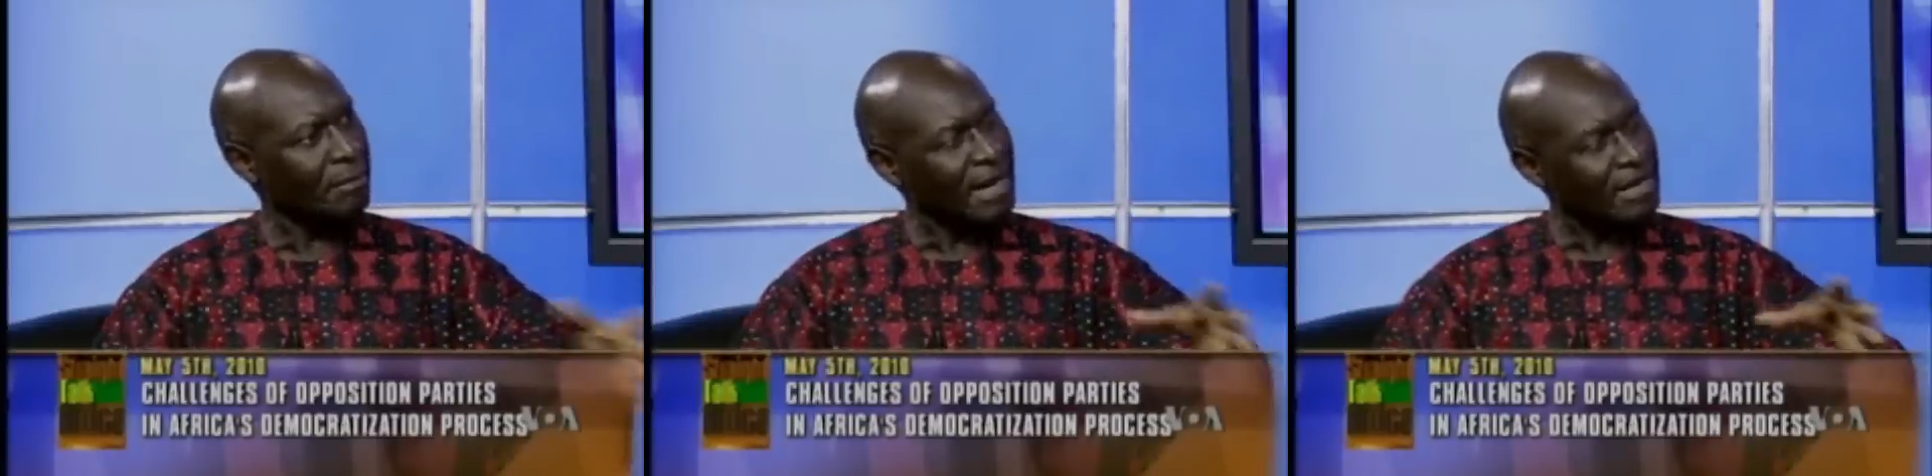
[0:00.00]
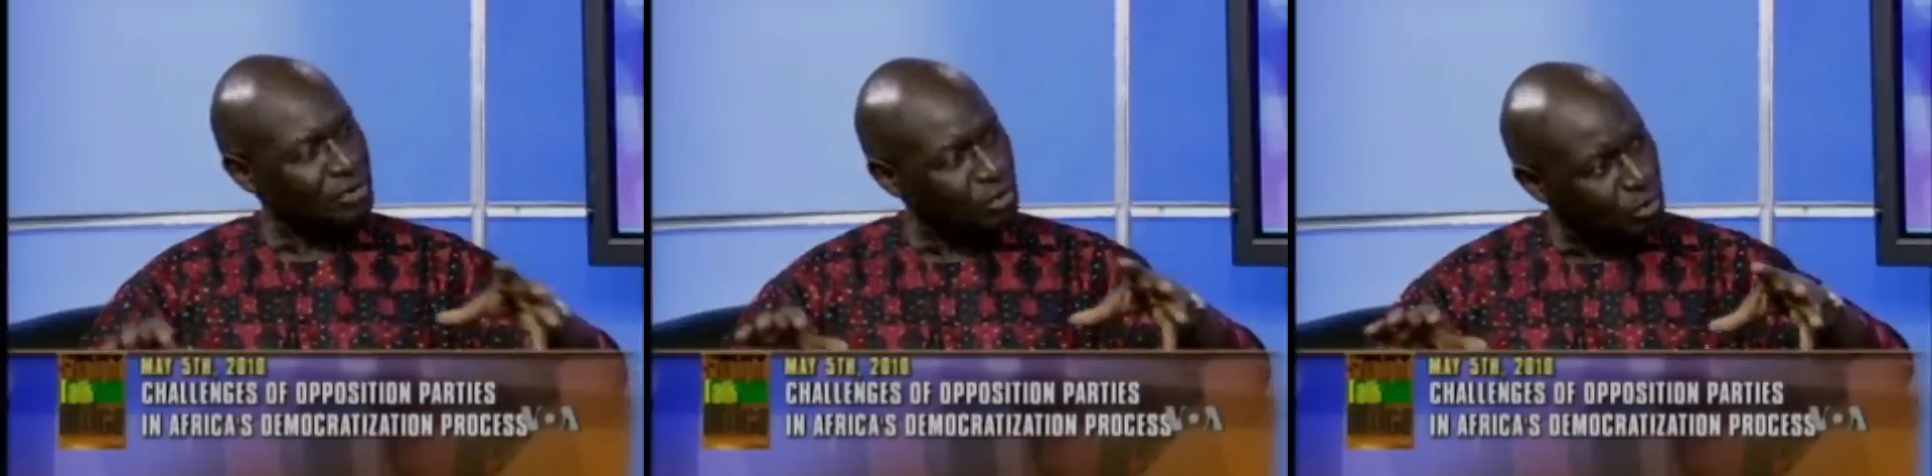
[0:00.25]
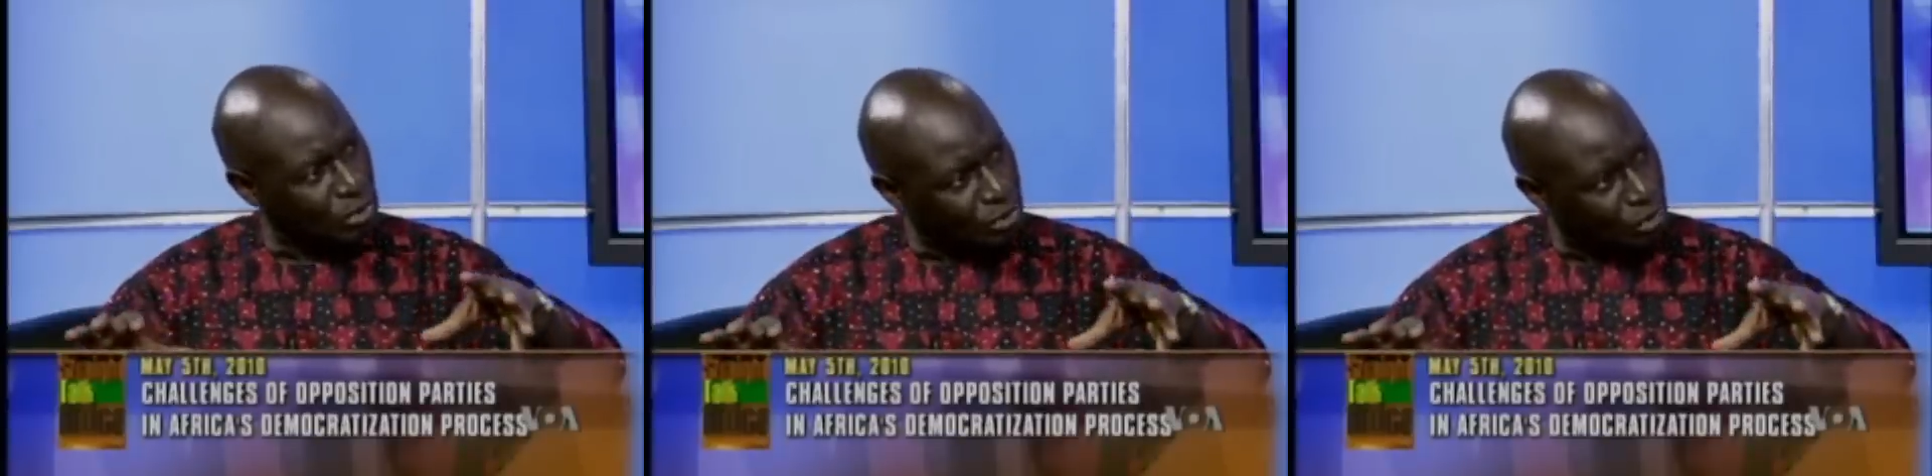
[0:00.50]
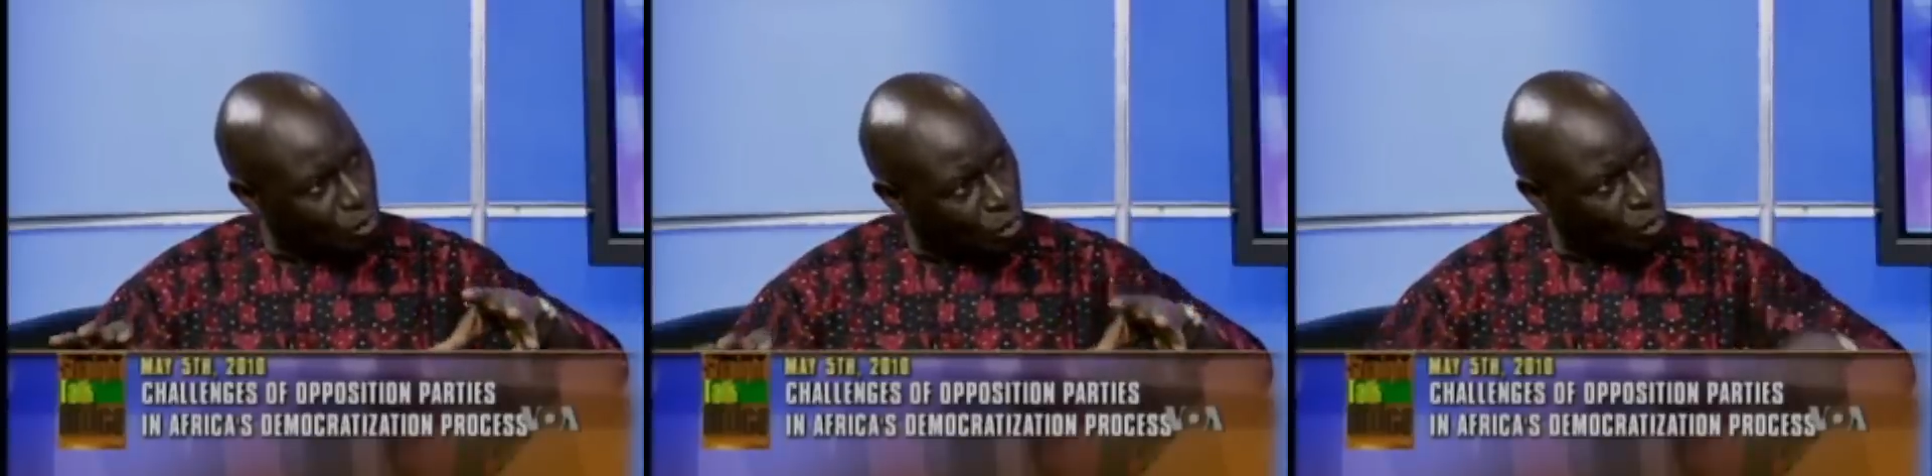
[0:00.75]
But the
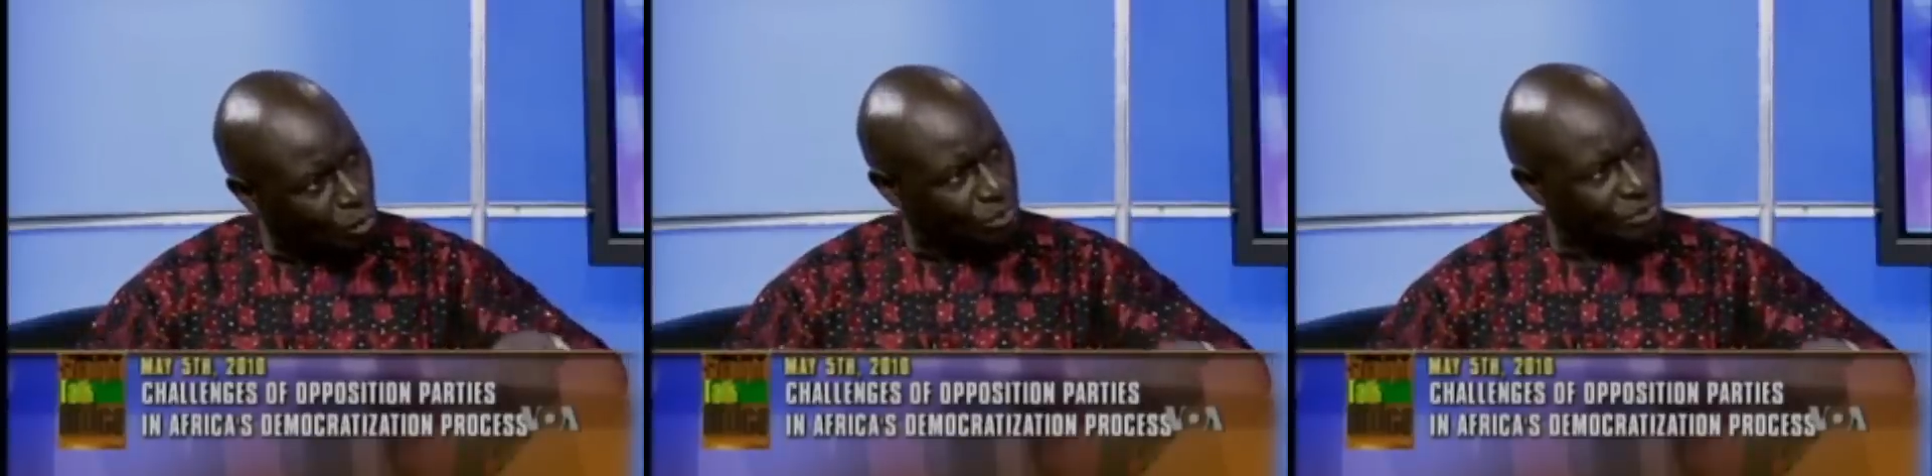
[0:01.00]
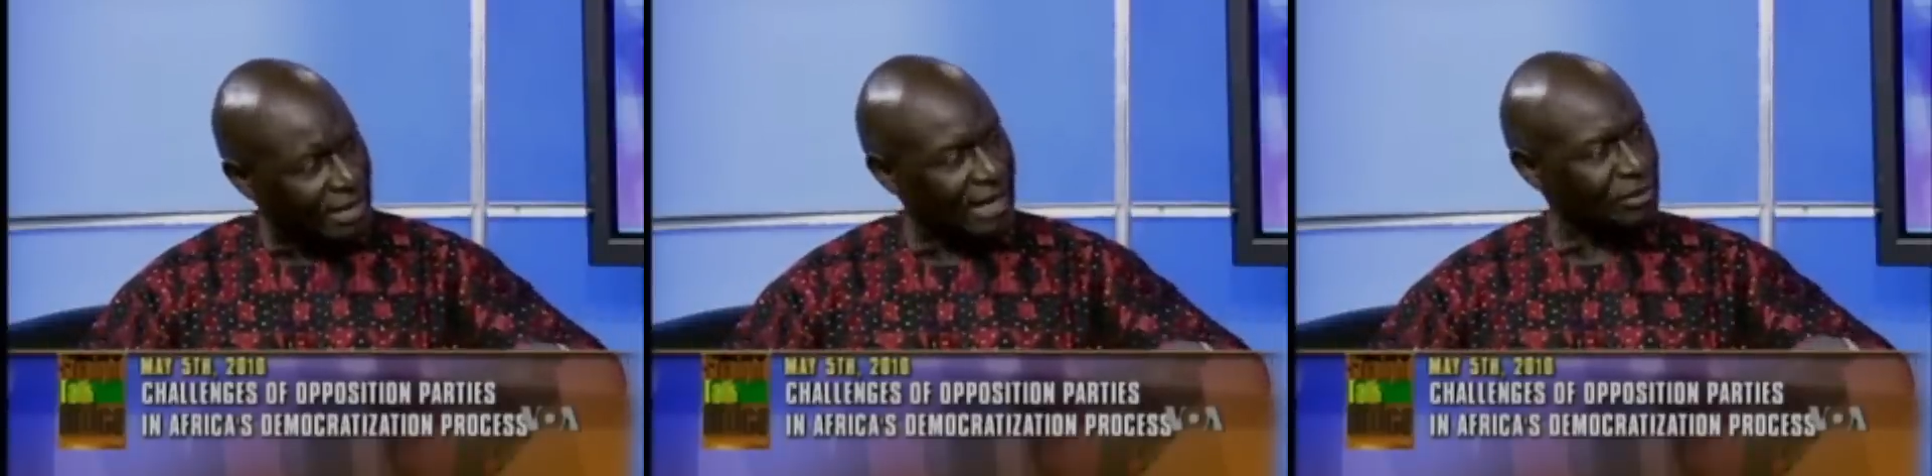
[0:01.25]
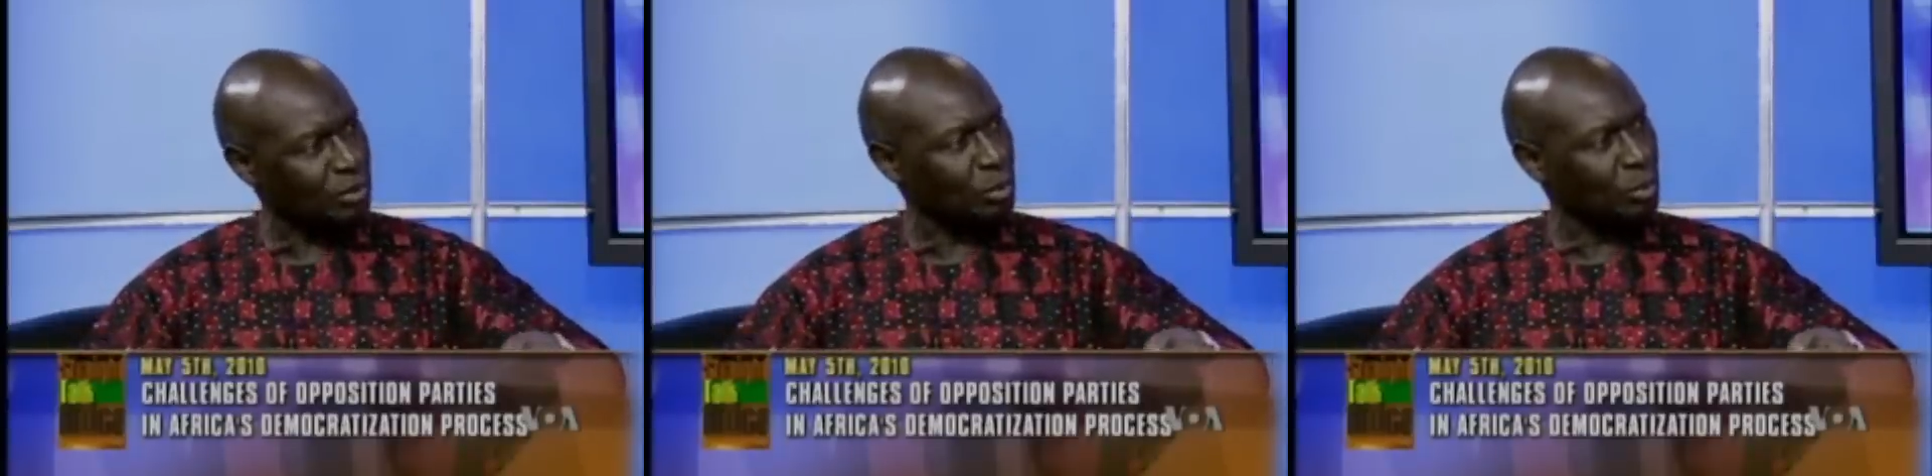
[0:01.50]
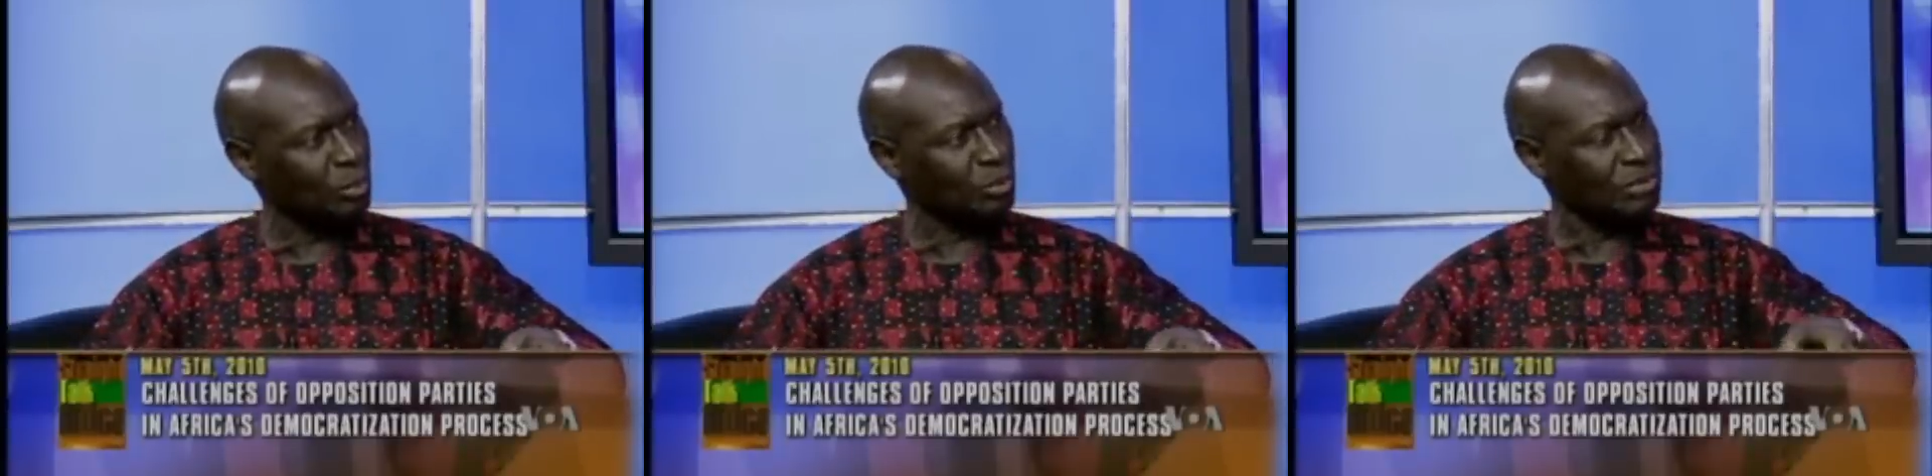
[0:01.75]
schools as
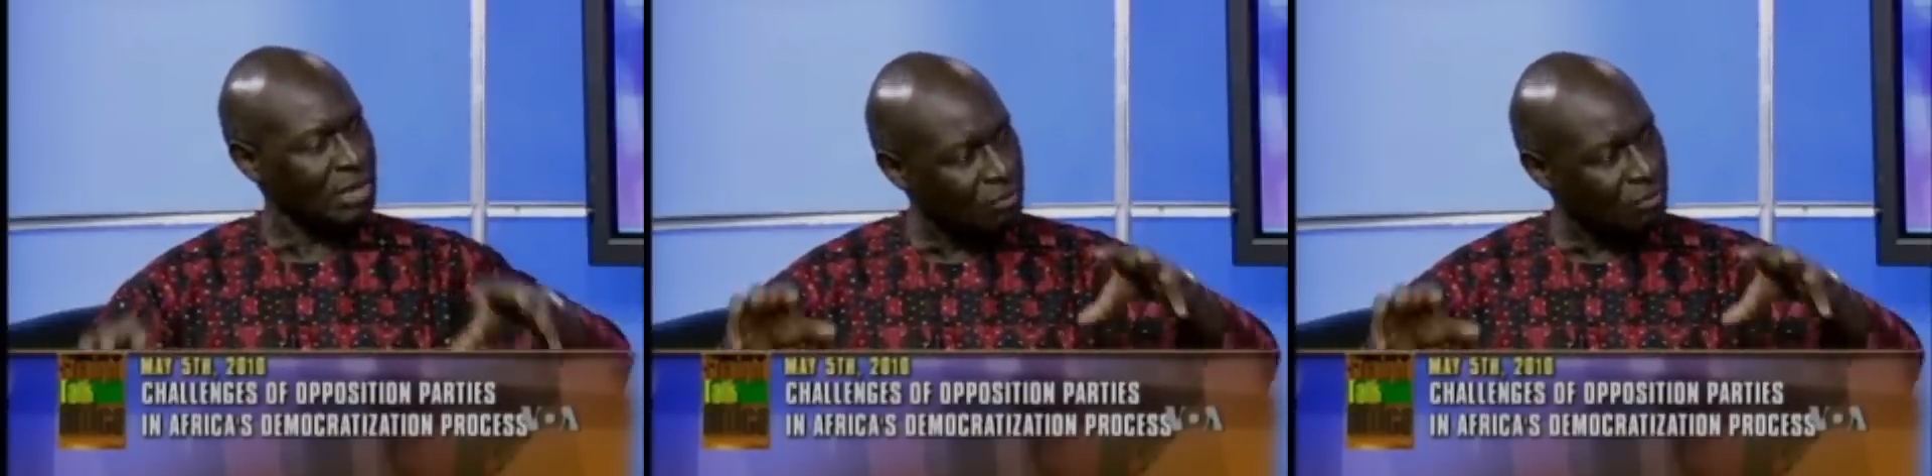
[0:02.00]
schools,